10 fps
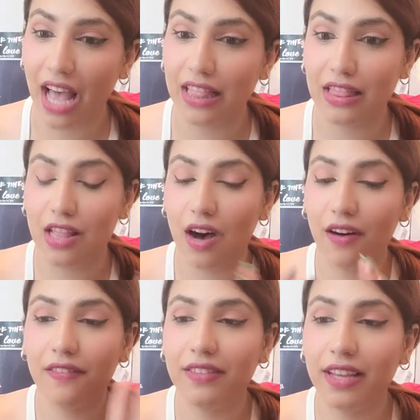I
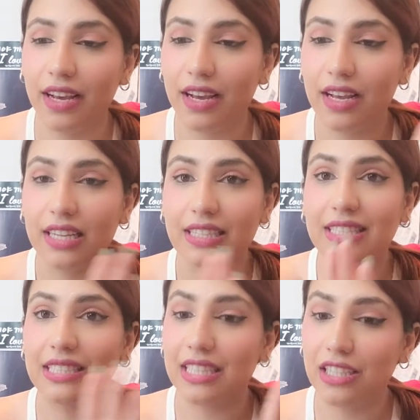love the
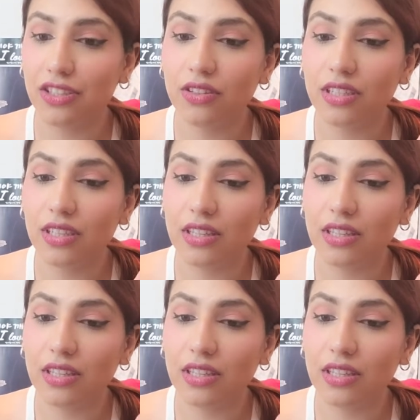scenery,